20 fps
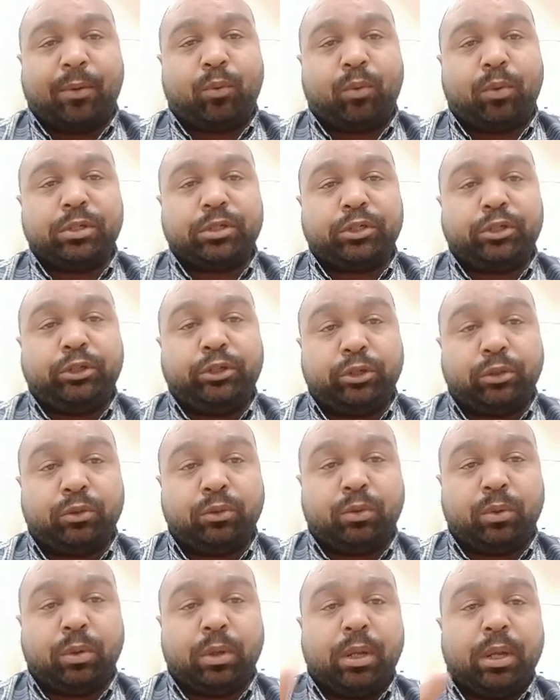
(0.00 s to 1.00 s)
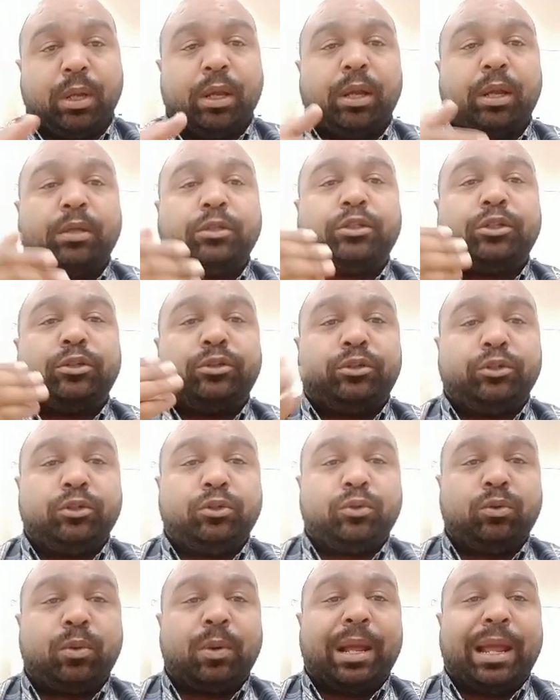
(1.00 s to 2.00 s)
This is what I want you
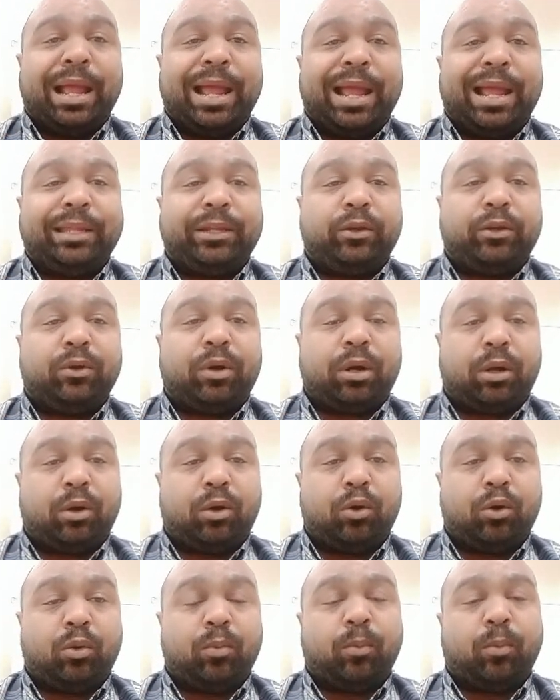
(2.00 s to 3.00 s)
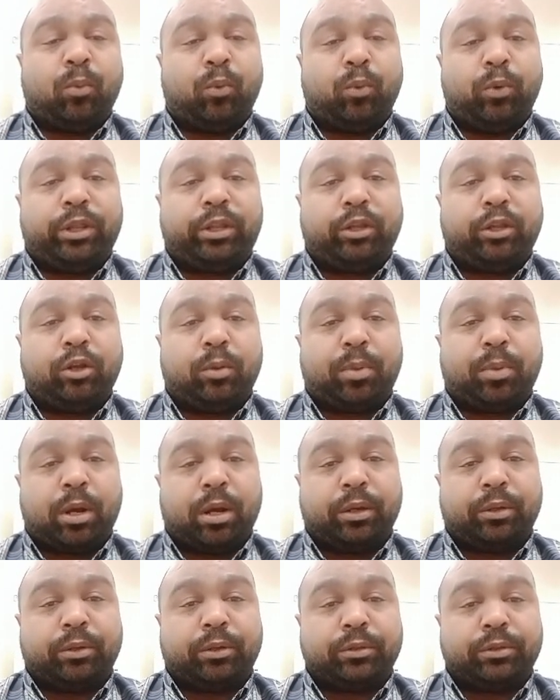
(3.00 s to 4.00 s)
to do at your
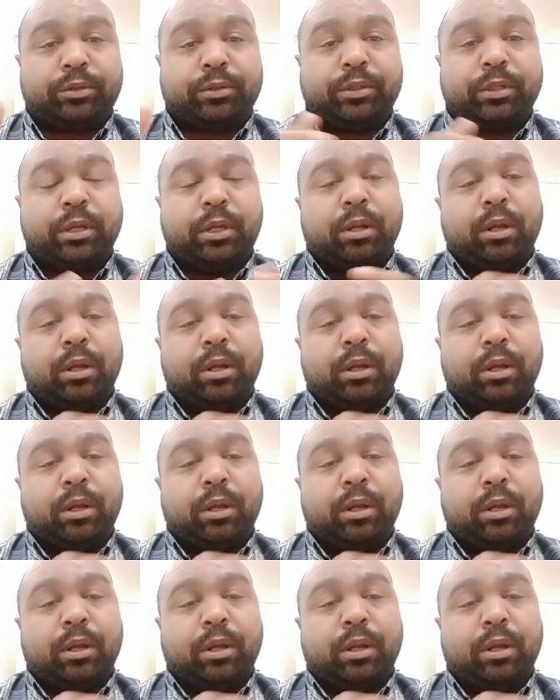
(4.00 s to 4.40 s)
home with your